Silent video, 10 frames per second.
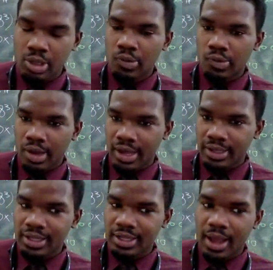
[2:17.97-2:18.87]
Right.
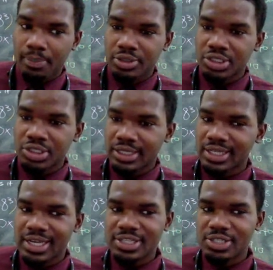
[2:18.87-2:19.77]
A protractor
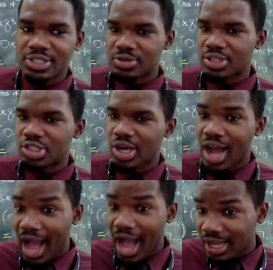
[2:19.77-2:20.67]
is used to draw
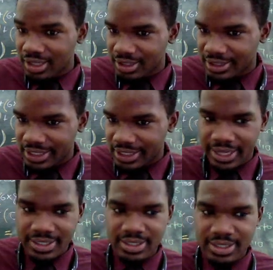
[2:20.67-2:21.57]
angled
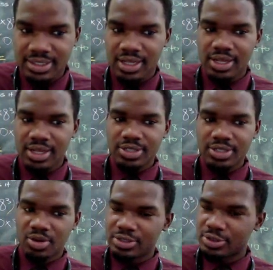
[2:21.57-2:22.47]
lines. So
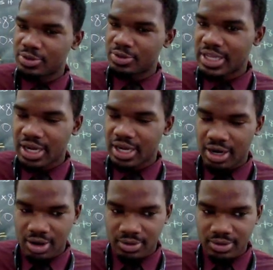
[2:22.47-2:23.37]
those two you're saying are
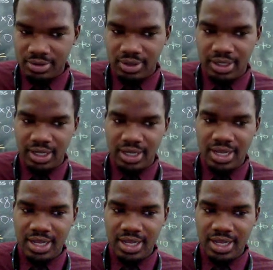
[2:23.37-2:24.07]
out, okay.